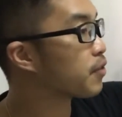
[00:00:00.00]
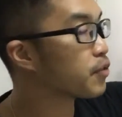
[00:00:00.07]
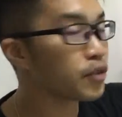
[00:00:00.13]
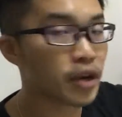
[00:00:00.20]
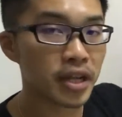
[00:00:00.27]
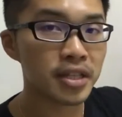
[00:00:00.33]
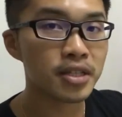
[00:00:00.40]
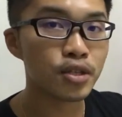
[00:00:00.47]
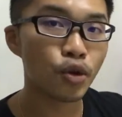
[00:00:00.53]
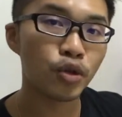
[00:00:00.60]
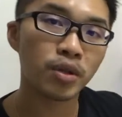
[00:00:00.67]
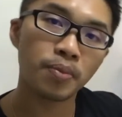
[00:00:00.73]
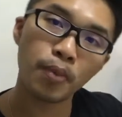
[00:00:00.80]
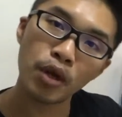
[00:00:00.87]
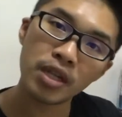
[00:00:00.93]
front,
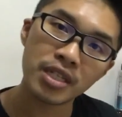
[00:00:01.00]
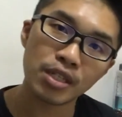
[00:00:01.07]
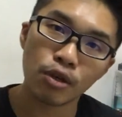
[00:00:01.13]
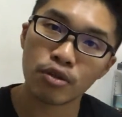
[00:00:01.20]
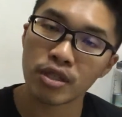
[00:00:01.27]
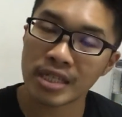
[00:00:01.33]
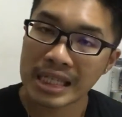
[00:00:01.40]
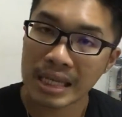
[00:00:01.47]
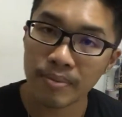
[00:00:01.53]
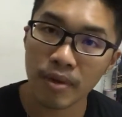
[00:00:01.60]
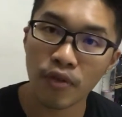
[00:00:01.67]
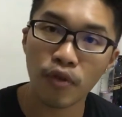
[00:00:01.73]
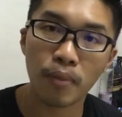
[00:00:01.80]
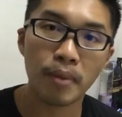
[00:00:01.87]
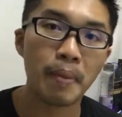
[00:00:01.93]
so the body looks
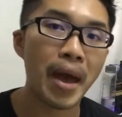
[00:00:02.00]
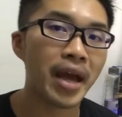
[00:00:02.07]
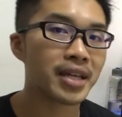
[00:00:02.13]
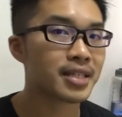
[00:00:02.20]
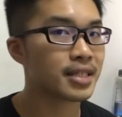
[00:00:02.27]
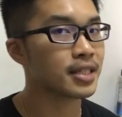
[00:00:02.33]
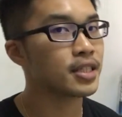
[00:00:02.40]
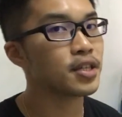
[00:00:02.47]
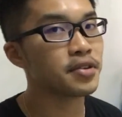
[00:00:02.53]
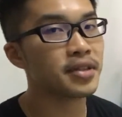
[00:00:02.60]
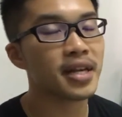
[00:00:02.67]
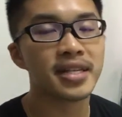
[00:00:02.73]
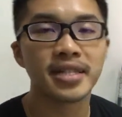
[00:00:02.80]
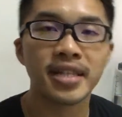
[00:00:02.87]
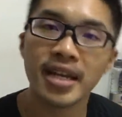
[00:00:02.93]
slimmer from the back. So
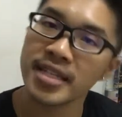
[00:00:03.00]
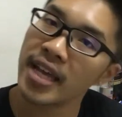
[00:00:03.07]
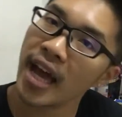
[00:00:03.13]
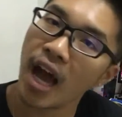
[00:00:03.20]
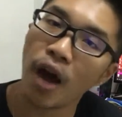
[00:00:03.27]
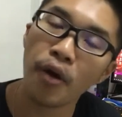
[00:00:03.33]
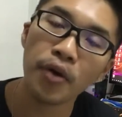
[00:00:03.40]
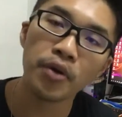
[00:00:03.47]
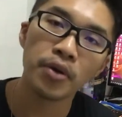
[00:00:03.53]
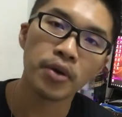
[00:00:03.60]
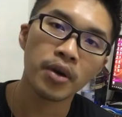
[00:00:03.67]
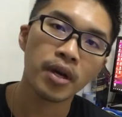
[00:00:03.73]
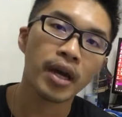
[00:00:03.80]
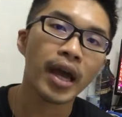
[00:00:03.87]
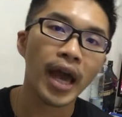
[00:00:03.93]
that's how
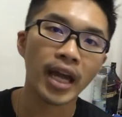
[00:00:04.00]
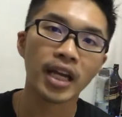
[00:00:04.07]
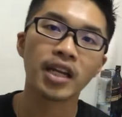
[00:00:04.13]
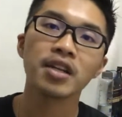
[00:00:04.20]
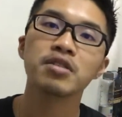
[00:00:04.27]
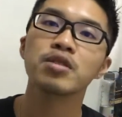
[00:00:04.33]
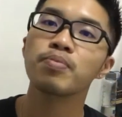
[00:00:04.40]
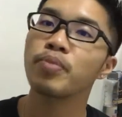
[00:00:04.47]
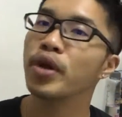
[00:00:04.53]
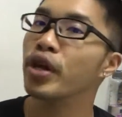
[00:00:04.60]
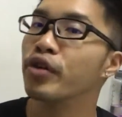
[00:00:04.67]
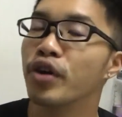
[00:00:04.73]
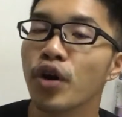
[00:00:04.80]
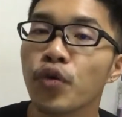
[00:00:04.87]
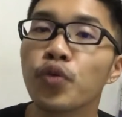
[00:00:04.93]
angles
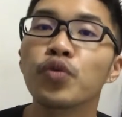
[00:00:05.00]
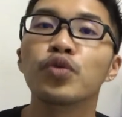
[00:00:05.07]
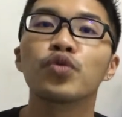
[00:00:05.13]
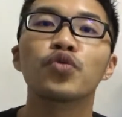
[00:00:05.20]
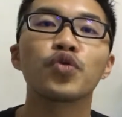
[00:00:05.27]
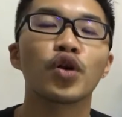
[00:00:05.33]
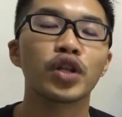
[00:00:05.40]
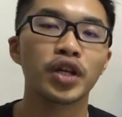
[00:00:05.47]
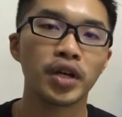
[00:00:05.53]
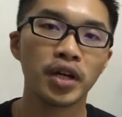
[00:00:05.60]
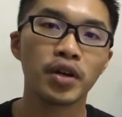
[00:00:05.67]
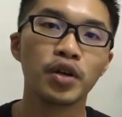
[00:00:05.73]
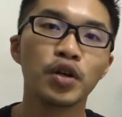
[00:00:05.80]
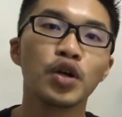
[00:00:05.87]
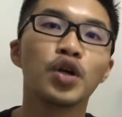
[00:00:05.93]
play around for
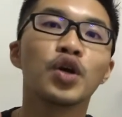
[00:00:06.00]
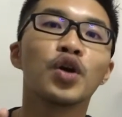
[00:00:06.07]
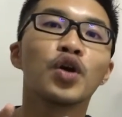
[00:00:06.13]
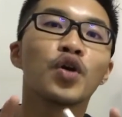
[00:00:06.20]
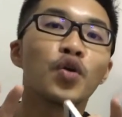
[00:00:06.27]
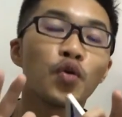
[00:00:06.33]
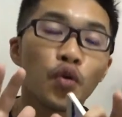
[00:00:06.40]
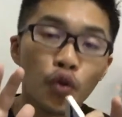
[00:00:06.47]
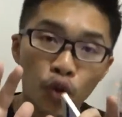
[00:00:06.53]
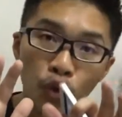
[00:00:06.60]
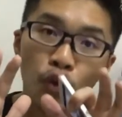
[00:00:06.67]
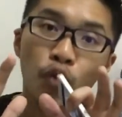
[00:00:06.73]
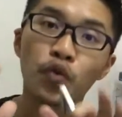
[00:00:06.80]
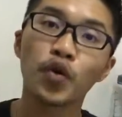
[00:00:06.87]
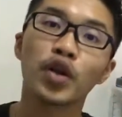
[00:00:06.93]
the
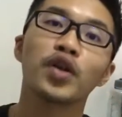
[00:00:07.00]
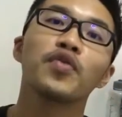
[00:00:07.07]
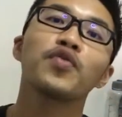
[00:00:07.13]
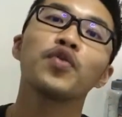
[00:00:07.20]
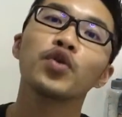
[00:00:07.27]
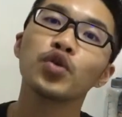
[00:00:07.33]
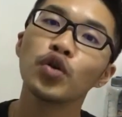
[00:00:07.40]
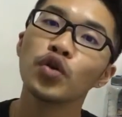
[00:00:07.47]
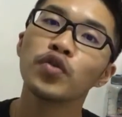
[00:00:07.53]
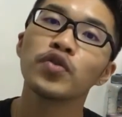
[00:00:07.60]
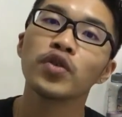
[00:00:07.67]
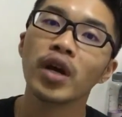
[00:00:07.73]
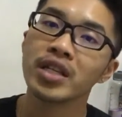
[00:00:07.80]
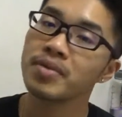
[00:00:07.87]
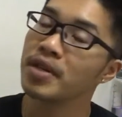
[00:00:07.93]
photo,
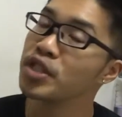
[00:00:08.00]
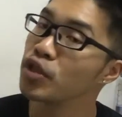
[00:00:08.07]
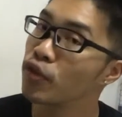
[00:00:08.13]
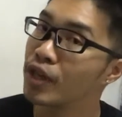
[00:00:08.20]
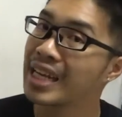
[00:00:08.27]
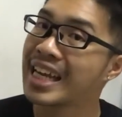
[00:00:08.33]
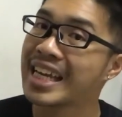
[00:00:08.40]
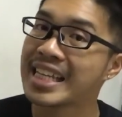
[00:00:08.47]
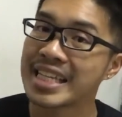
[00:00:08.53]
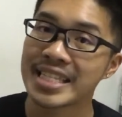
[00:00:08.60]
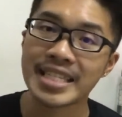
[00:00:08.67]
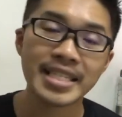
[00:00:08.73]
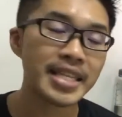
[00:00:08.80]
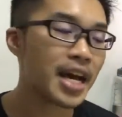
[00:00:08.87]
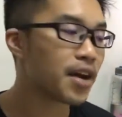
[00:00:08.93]
especially for the
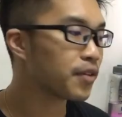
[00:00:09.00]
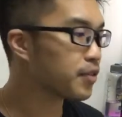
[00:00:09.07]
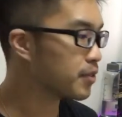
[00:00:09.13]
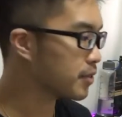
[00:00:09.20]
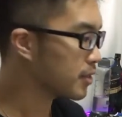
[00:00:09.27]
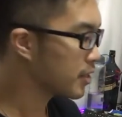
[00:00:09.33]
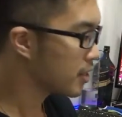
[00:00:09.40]
ladies itself.